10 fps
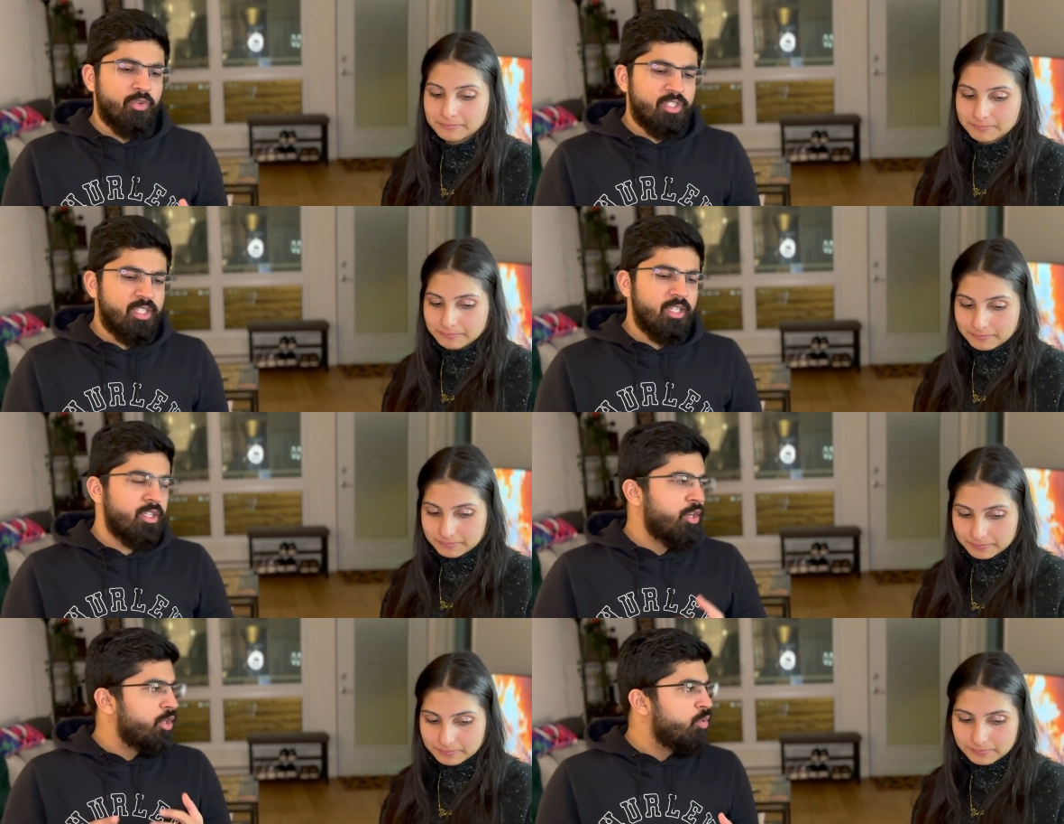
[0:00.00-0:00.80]
Speaker 1: would see
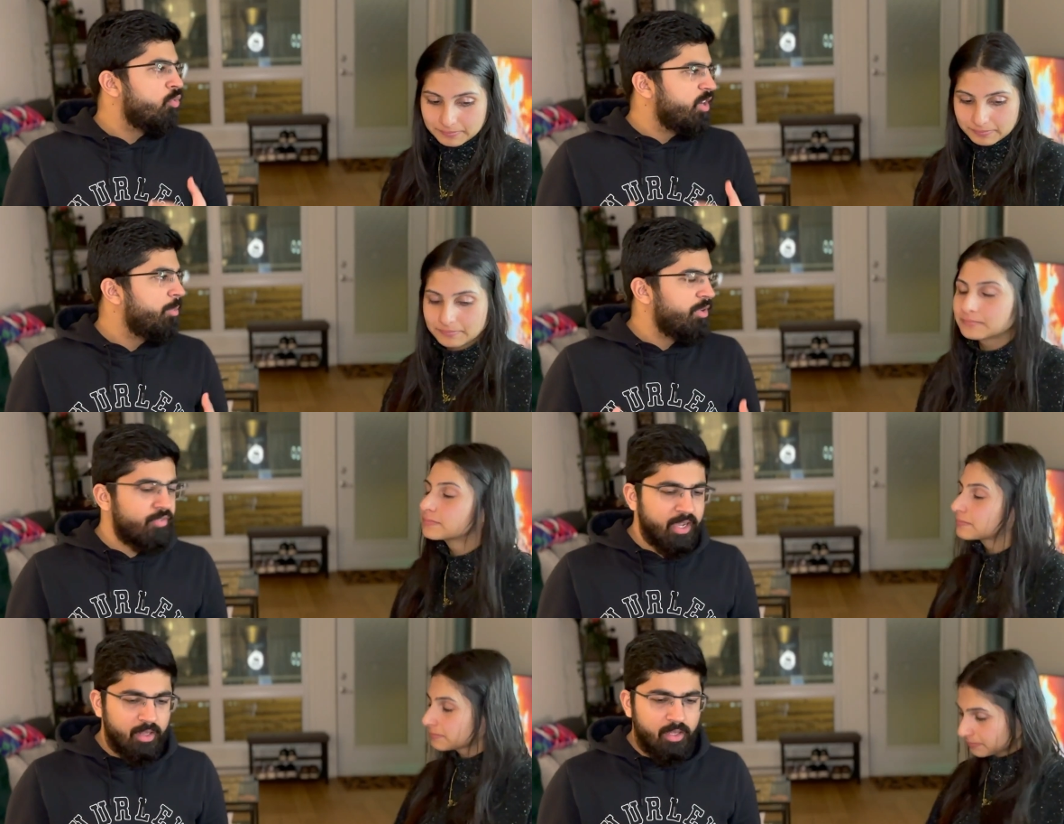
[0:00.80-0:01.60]
the new README
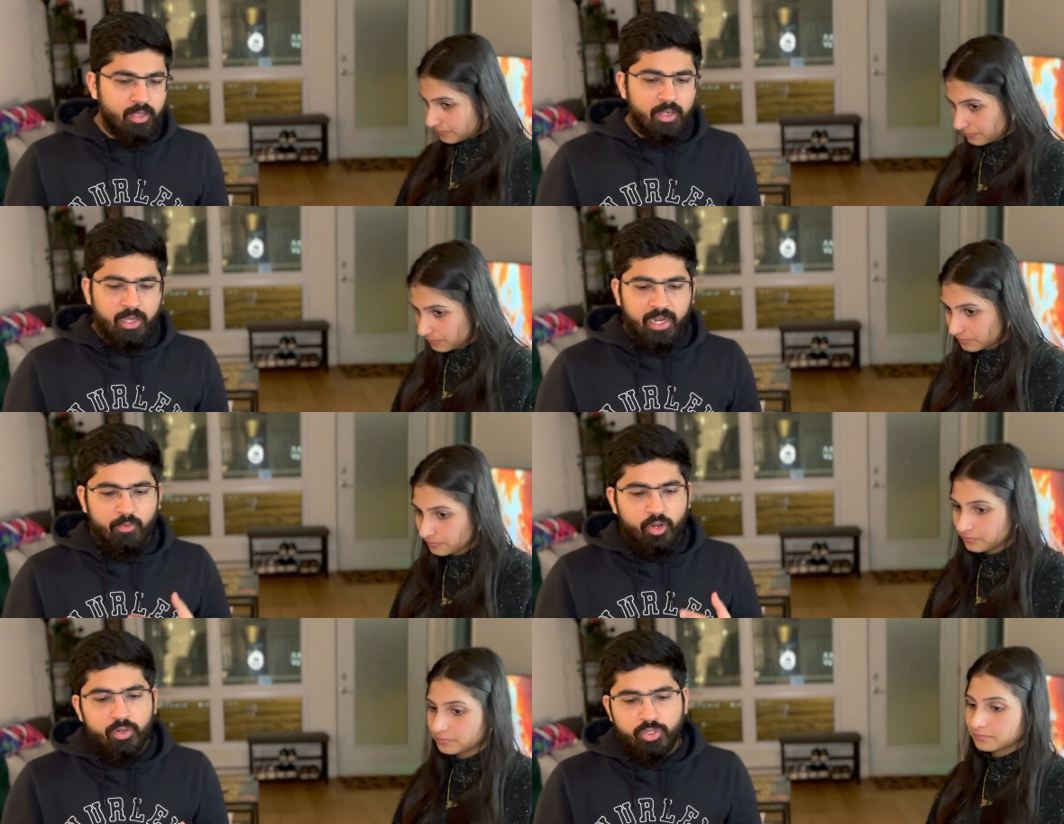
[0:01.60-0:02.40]
file. And I
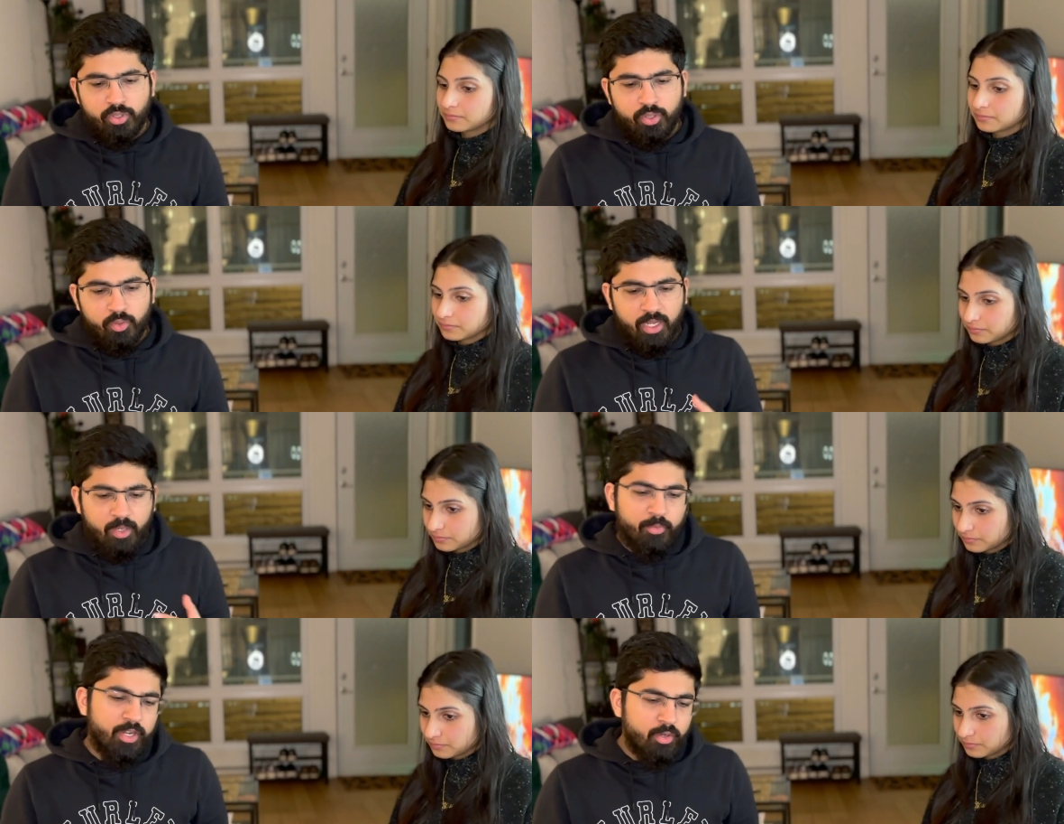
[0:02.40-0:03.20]
want to show you like
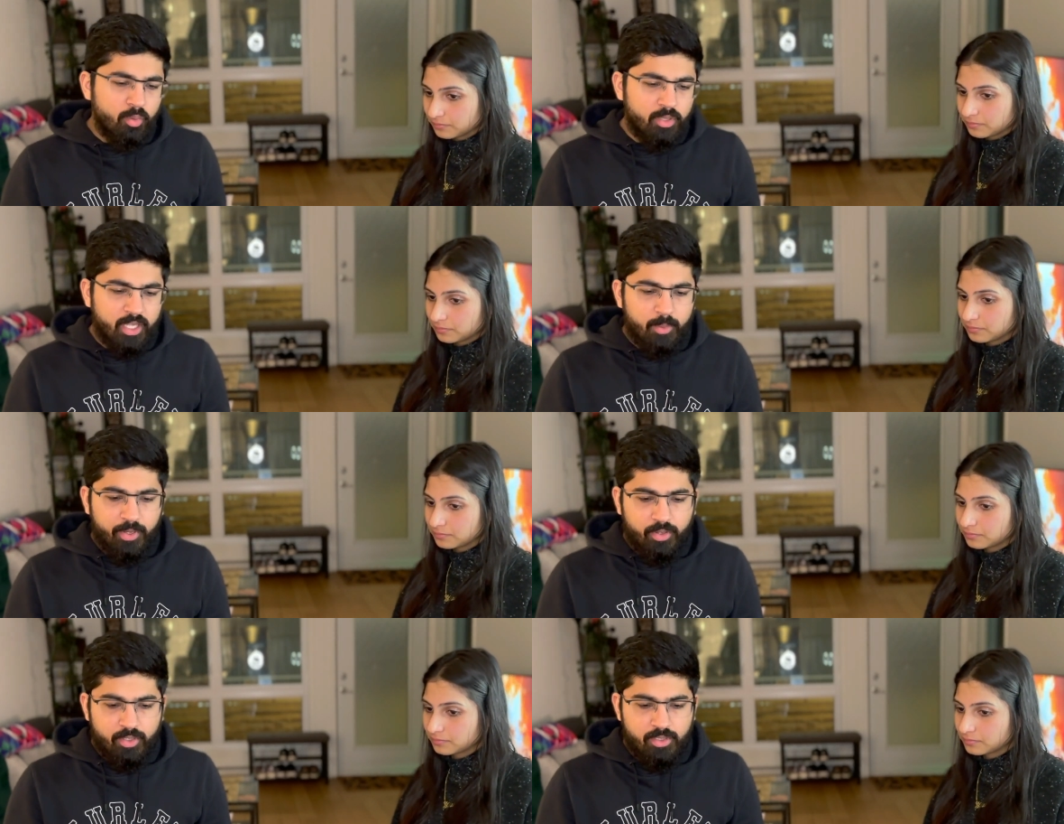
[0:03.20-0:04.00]
a pretty cool thing
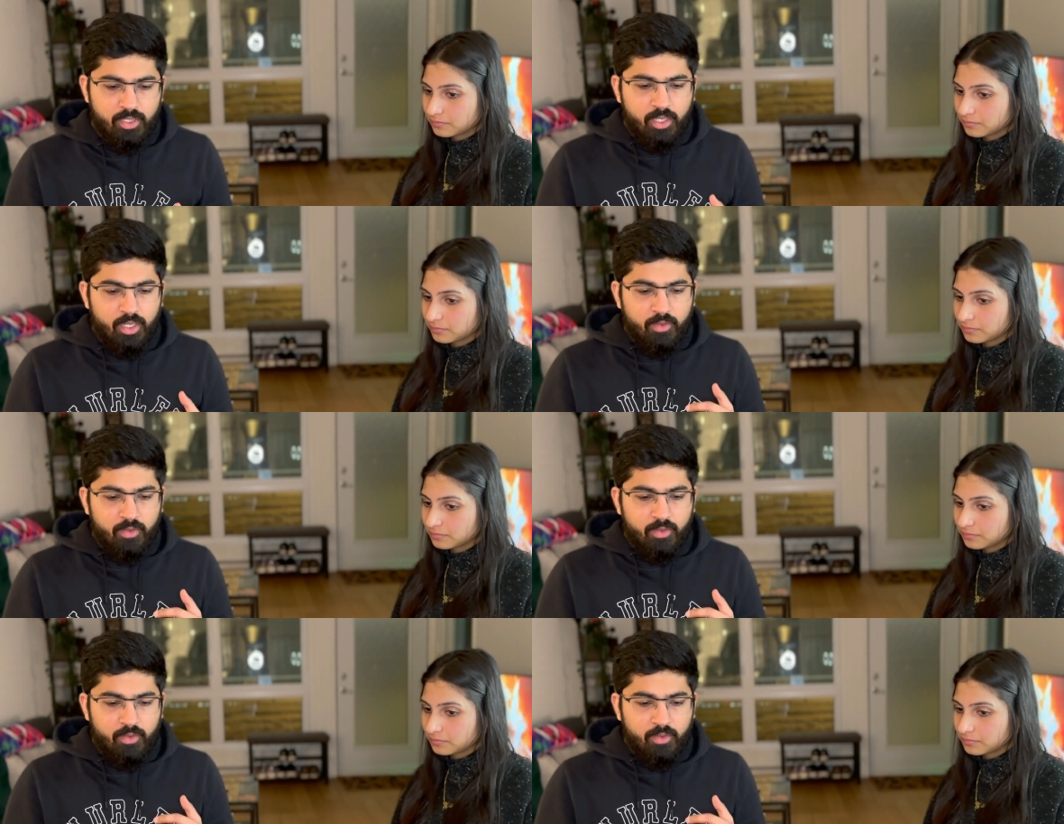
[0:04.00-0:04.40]
because